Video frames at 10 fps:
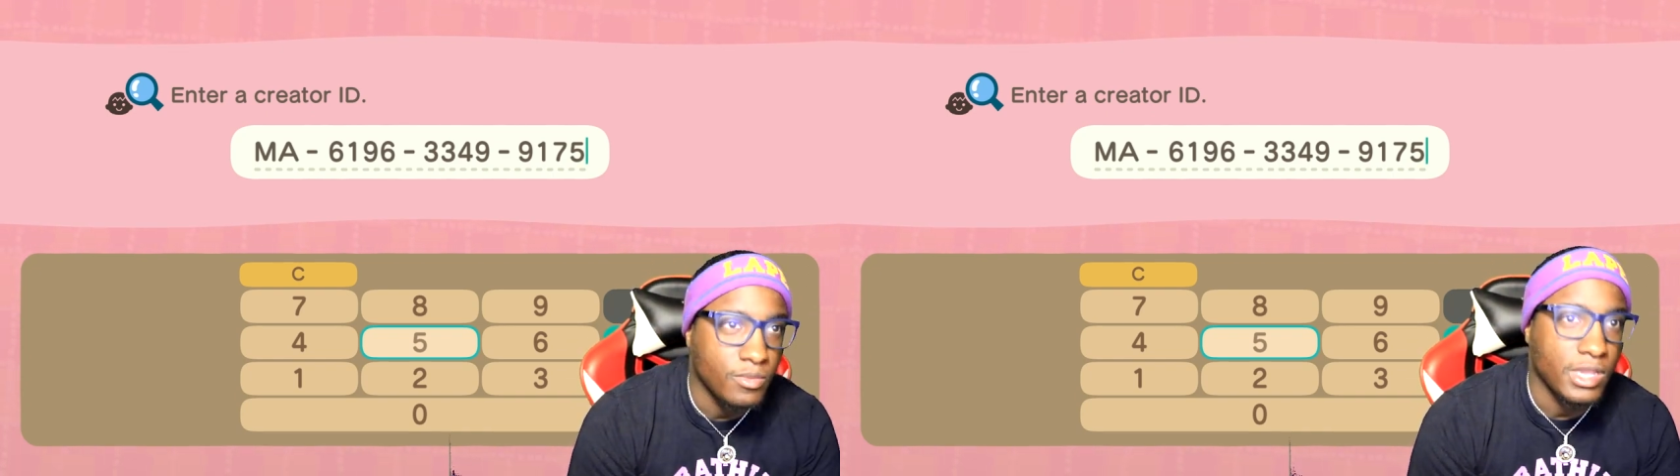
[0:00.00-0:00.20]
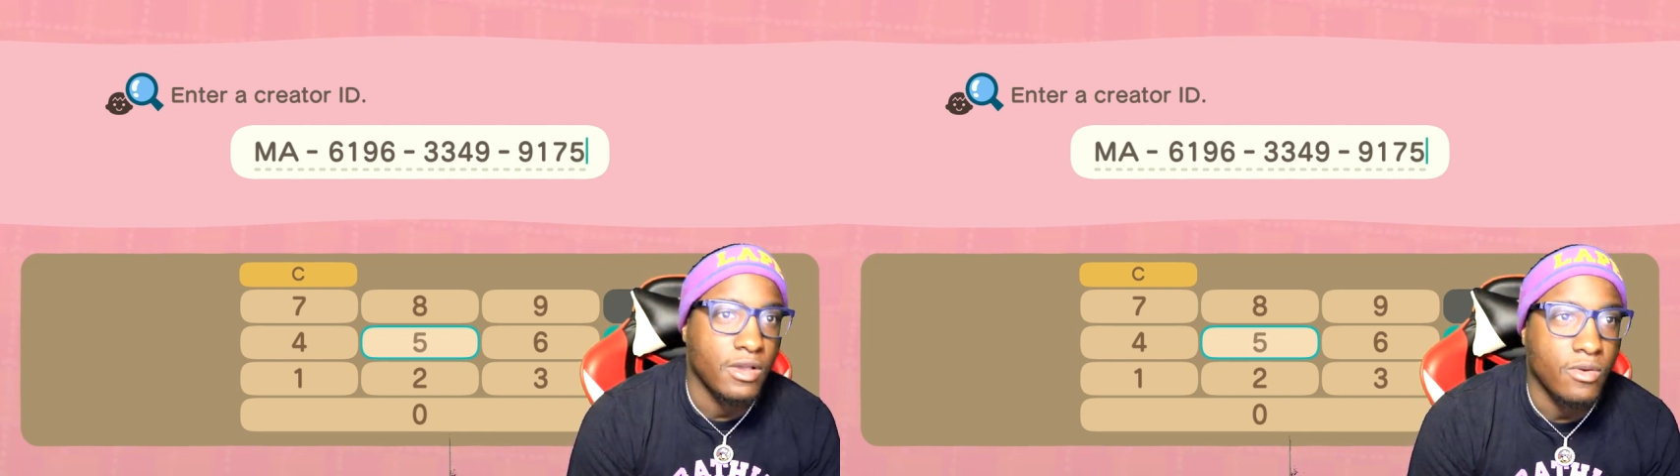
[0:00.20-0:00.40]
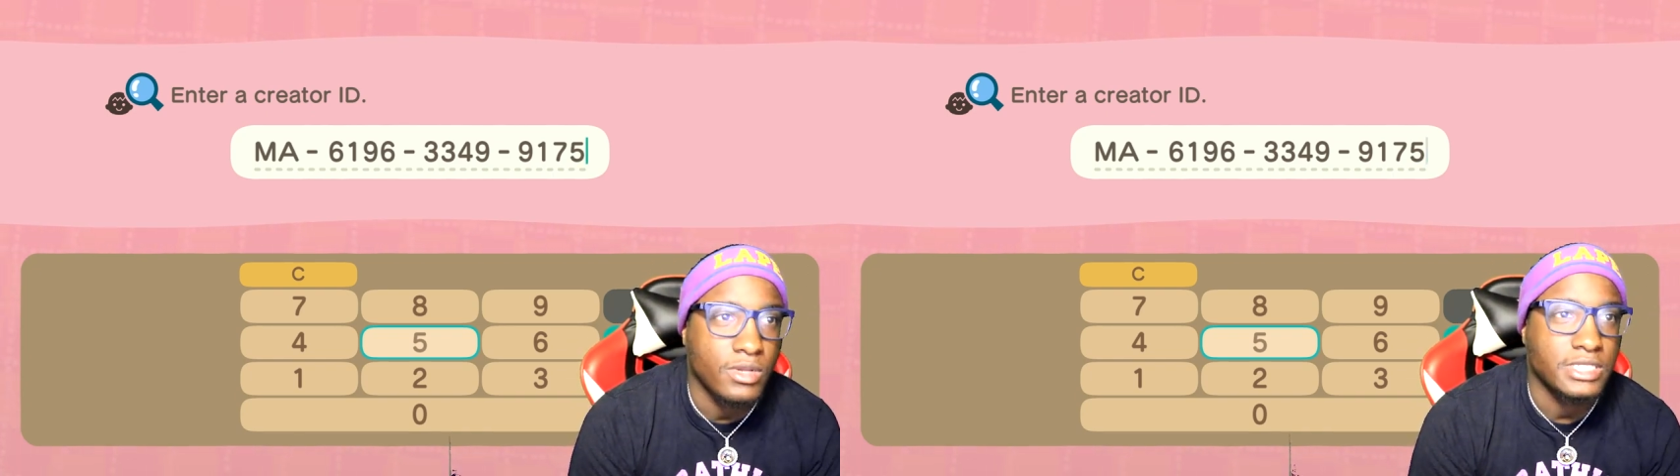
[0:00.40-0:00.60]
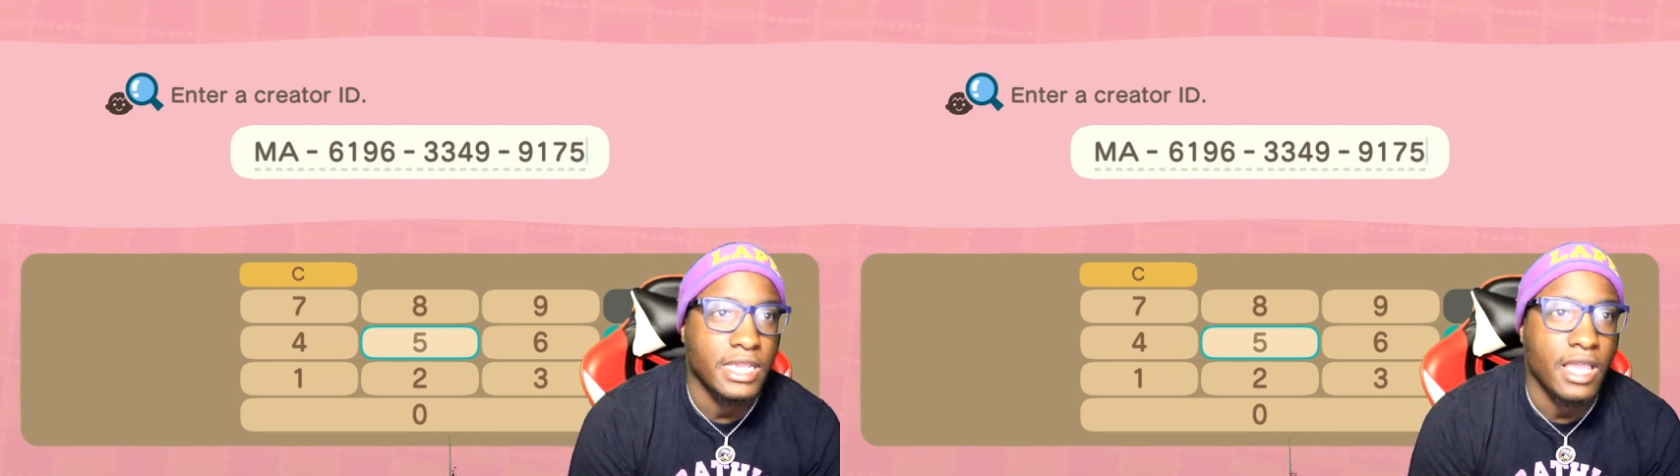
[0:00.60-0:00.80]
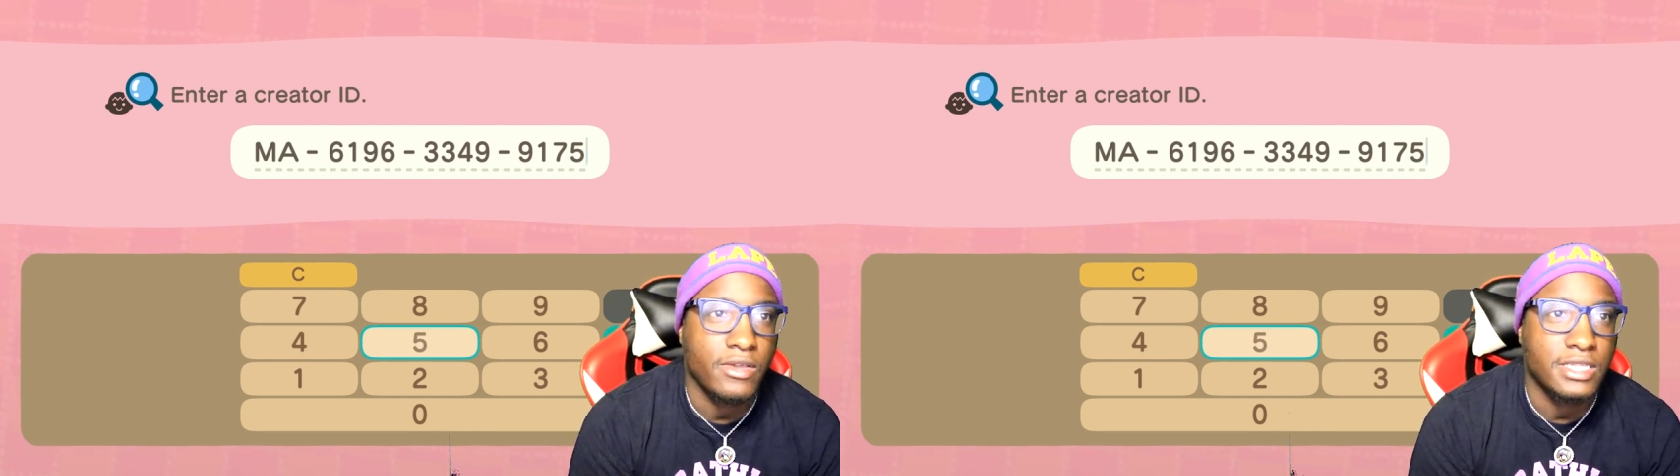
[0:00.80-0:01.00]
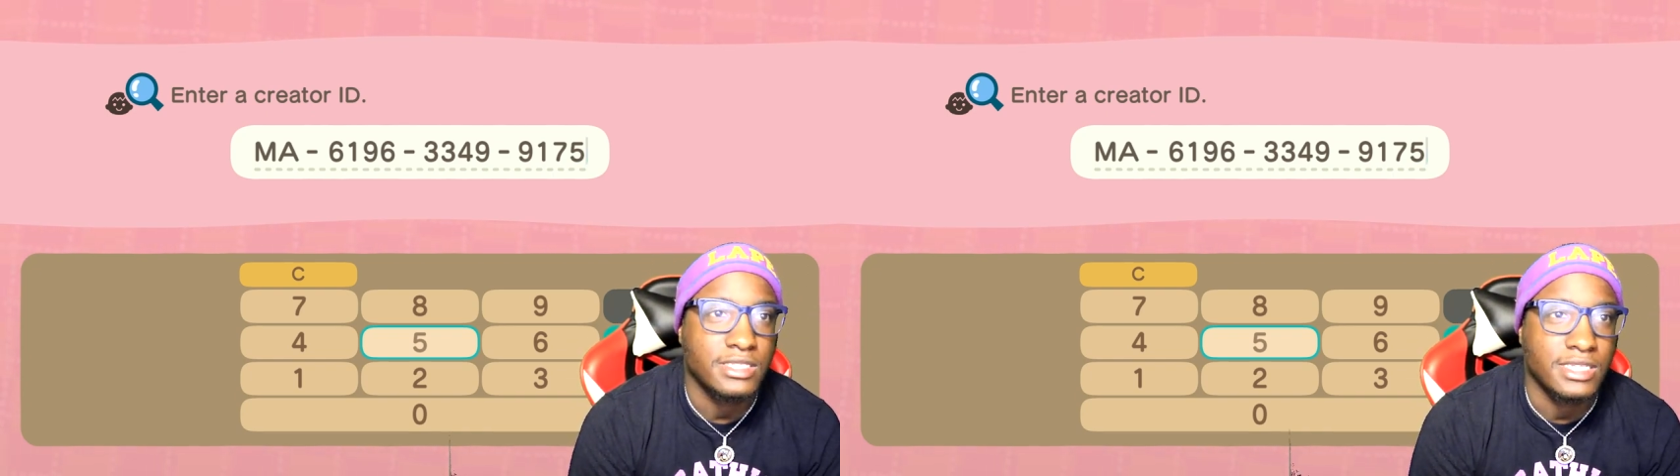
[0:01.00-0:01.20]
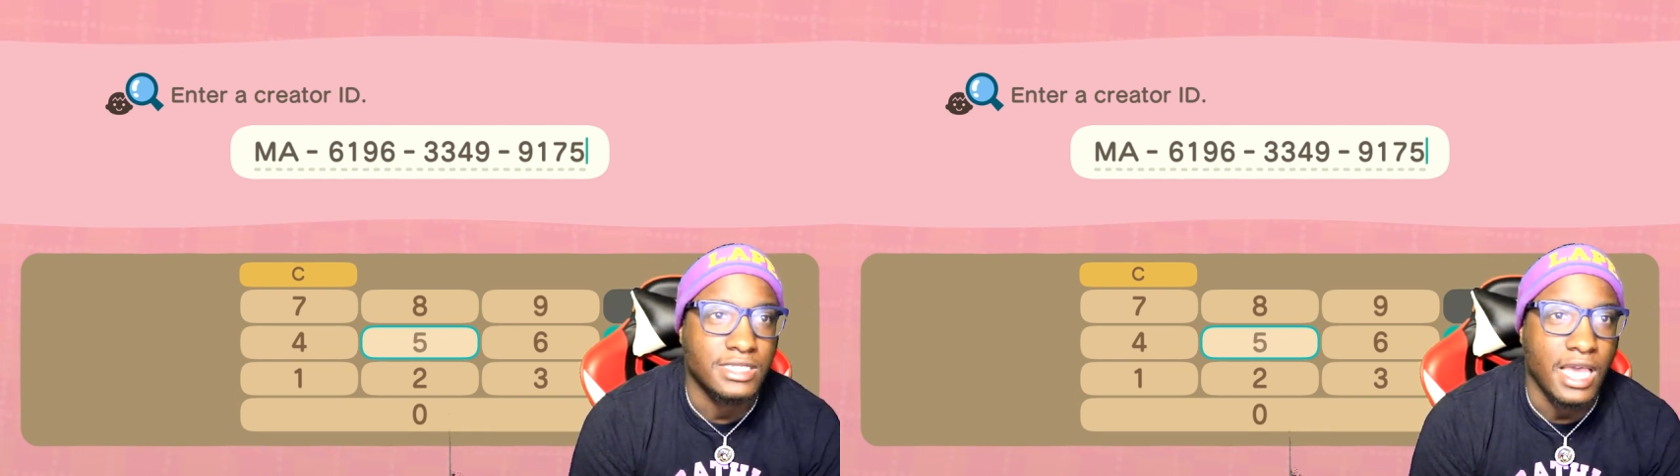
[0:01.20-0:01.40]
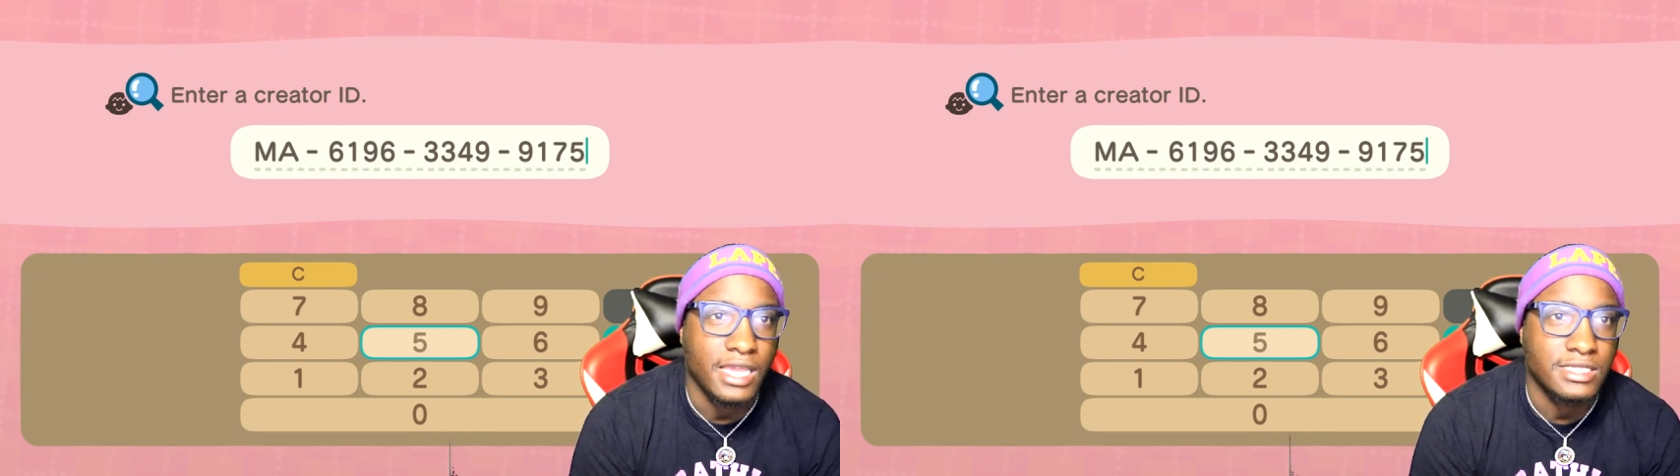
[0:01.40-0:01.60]
We're gonna go and check out his
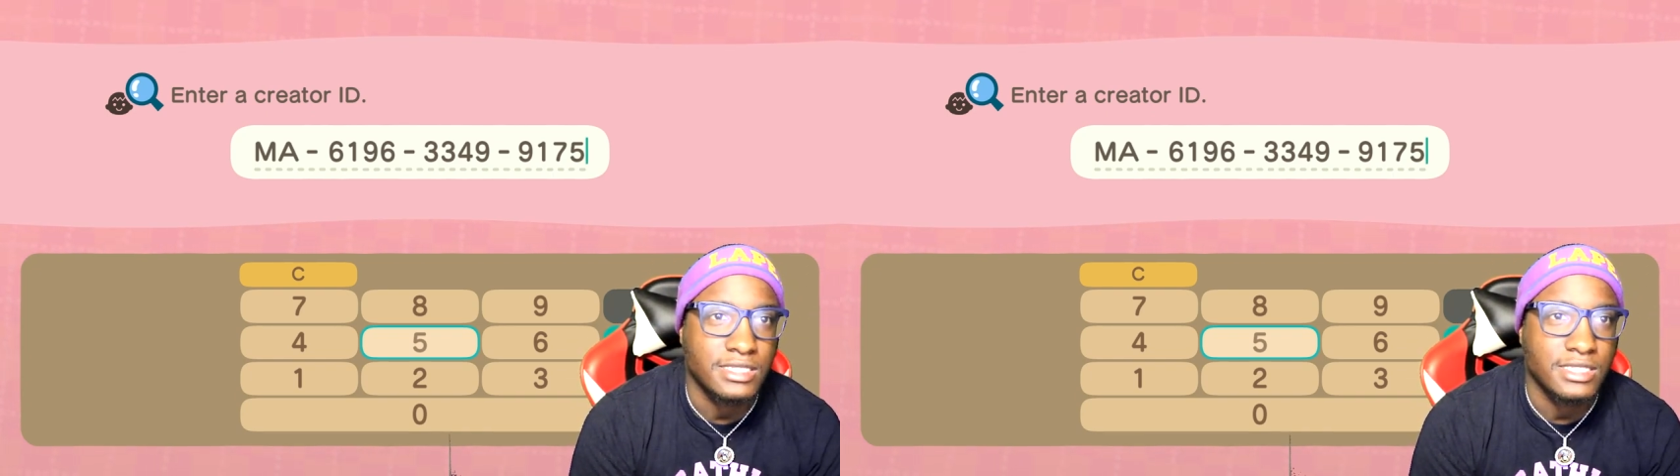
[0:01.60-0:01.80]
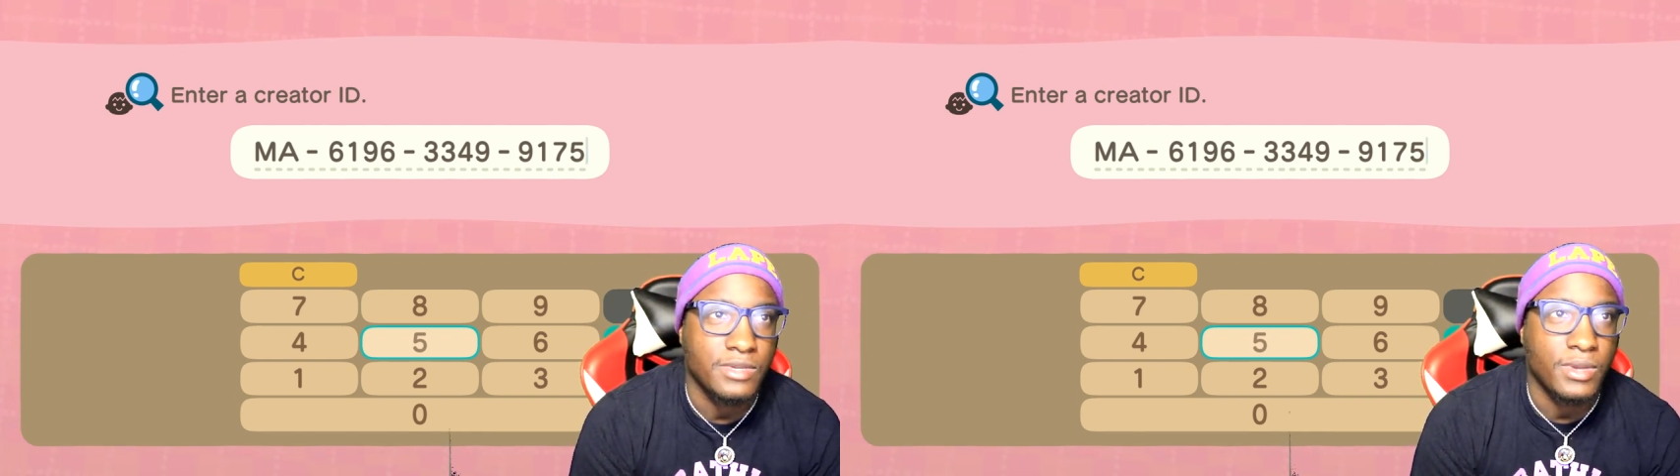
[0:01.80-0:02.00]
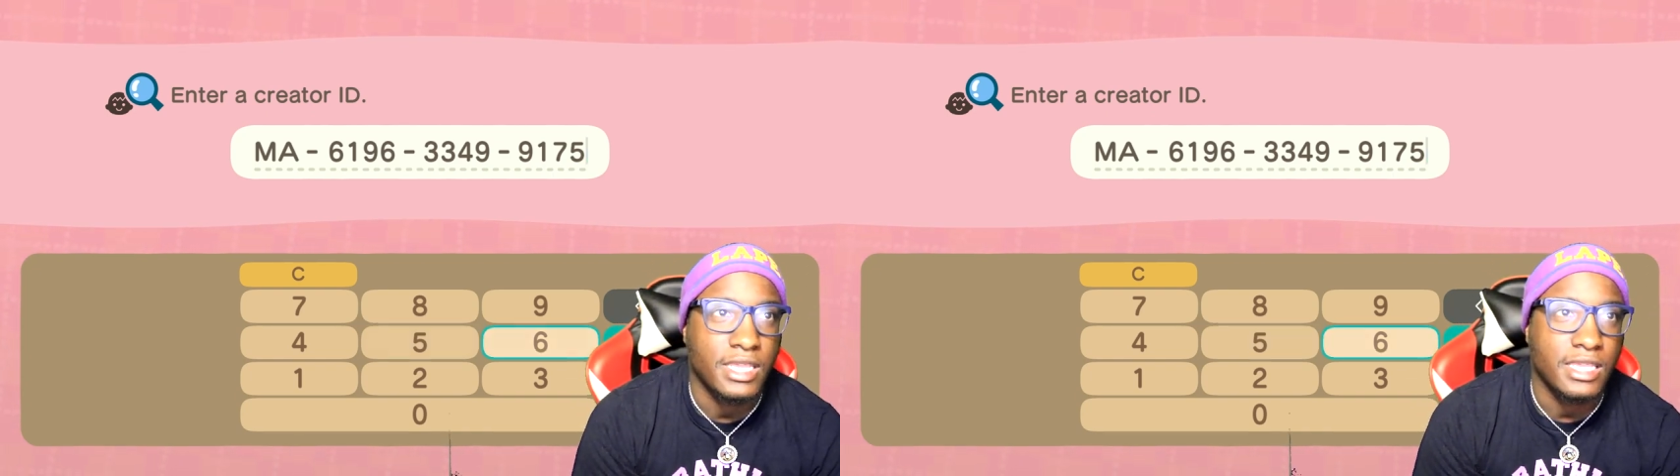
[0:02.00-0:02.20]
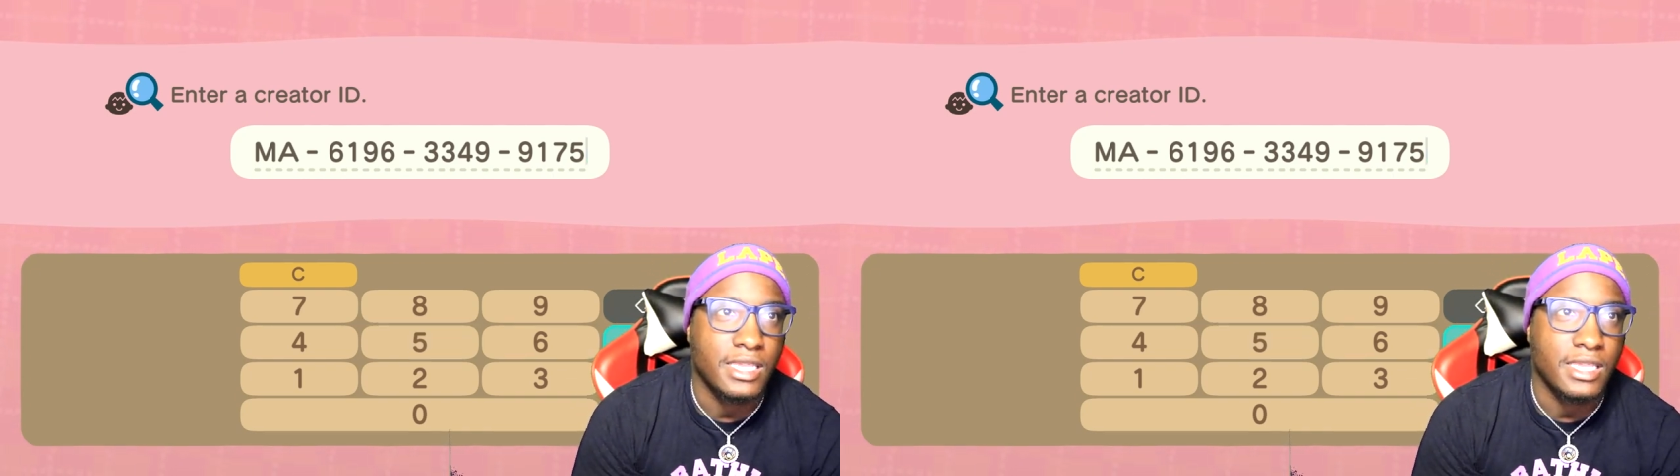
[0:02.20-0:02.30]
designs and see what he